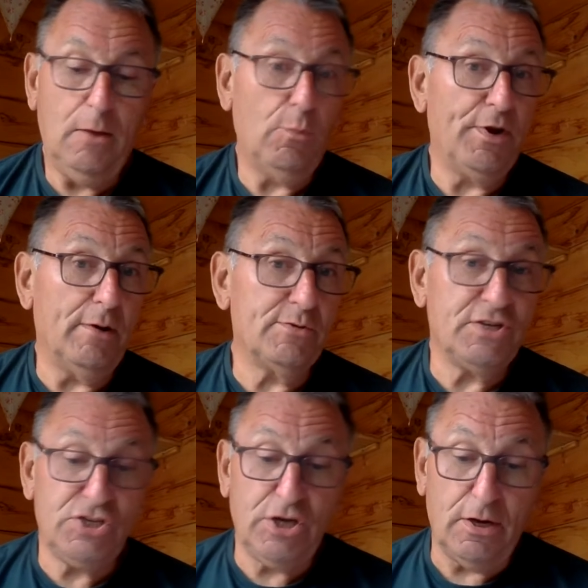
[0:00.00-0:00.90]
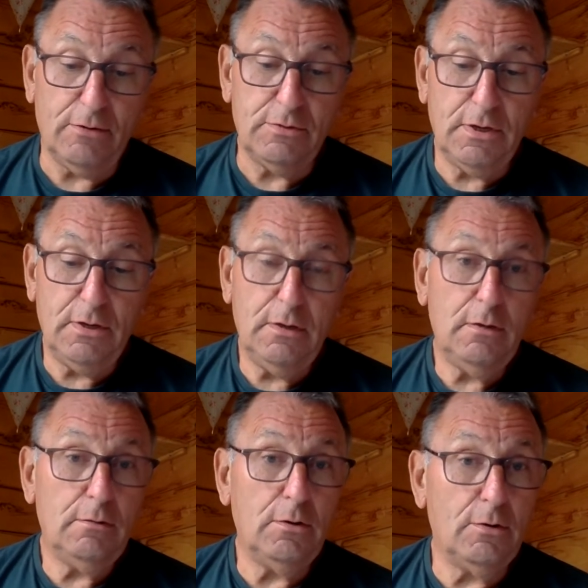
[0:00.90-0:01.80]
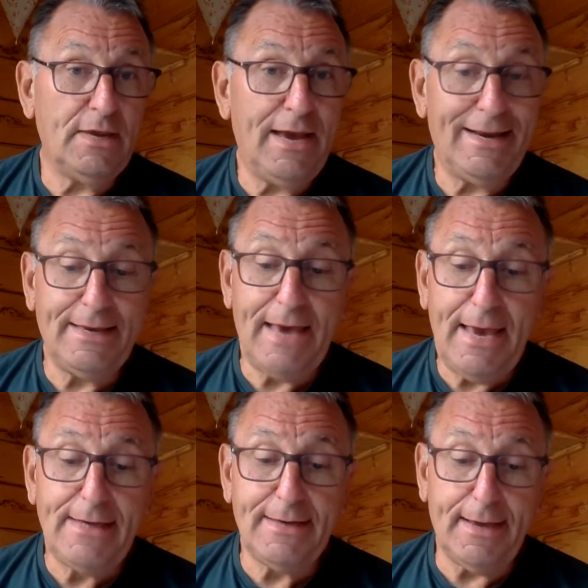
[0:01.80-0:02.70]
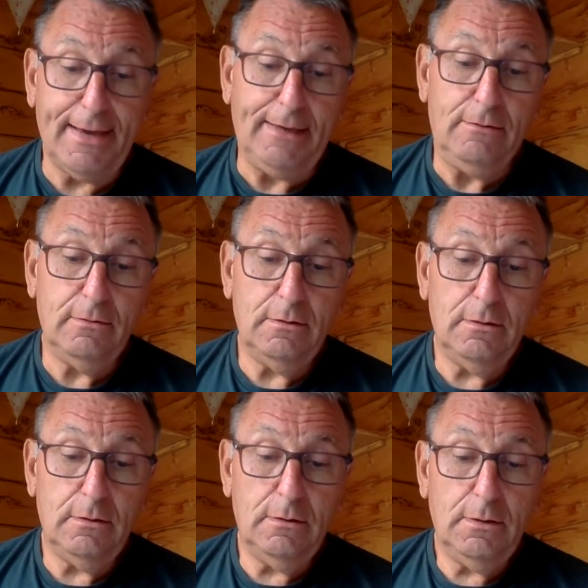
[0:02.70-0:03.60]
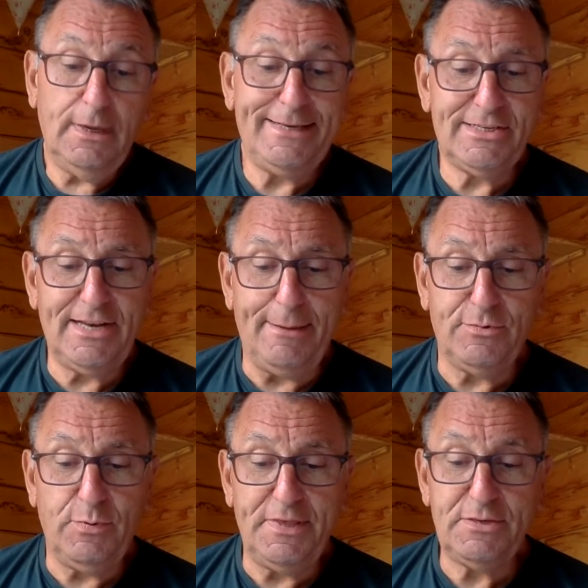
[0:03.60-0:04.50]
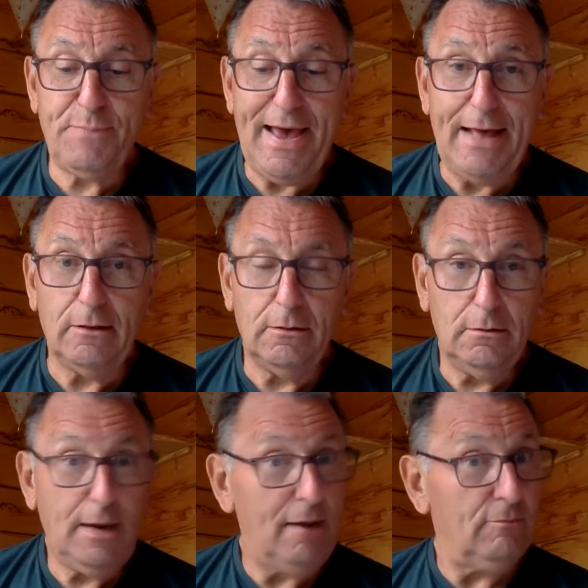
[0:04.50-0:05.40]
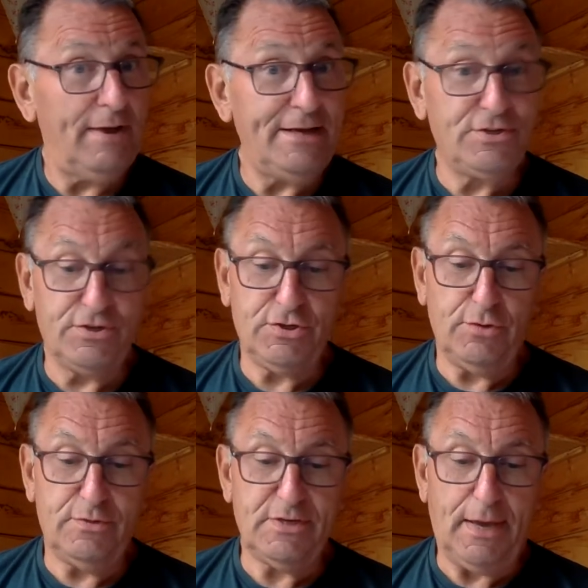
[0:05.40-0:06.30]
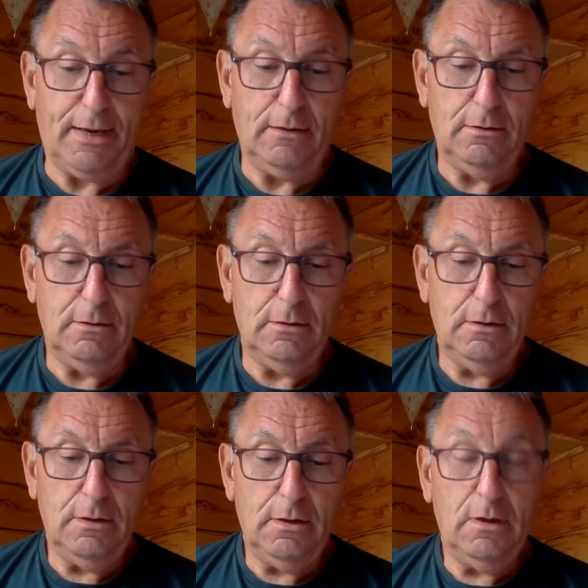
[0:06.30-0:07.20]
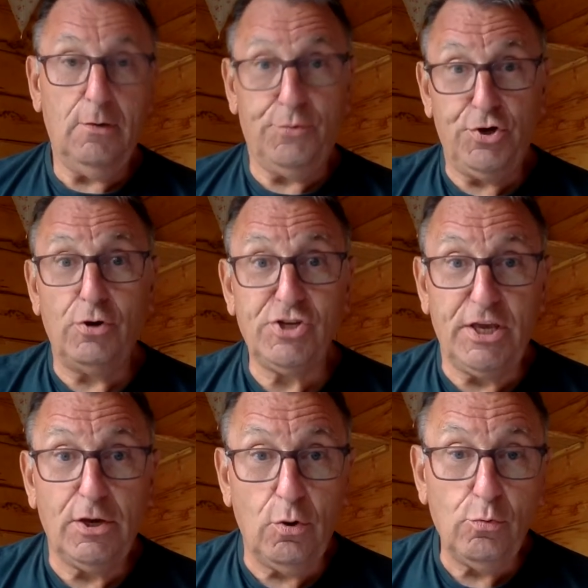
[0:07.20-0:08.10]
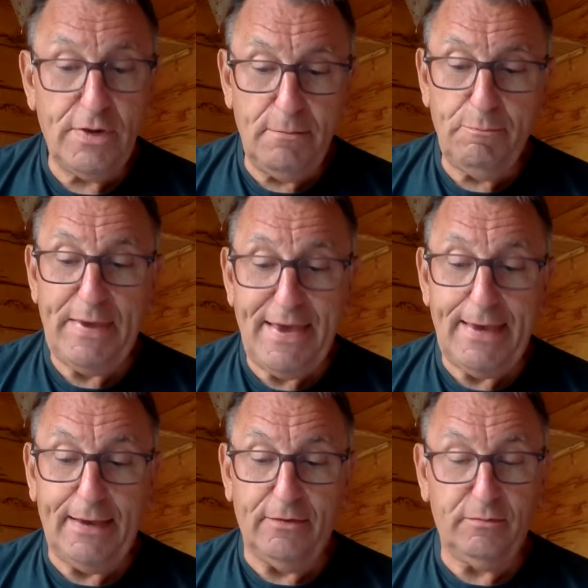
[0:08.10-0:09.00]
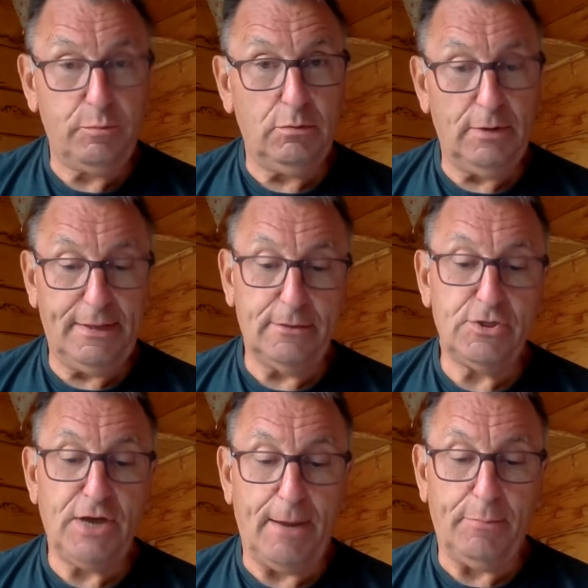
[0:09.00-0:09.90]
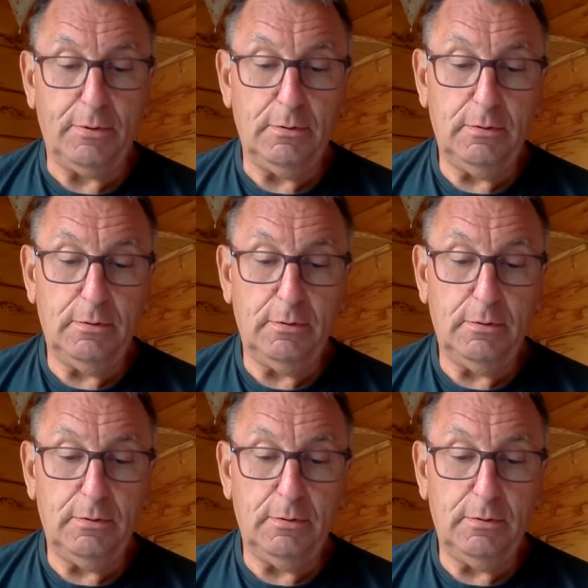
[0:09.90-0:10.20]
When I was a child, Noddy had a gay day. He slept with his pal. Outrageous, you'd say. Noddy called him Big Ears, poor little chap.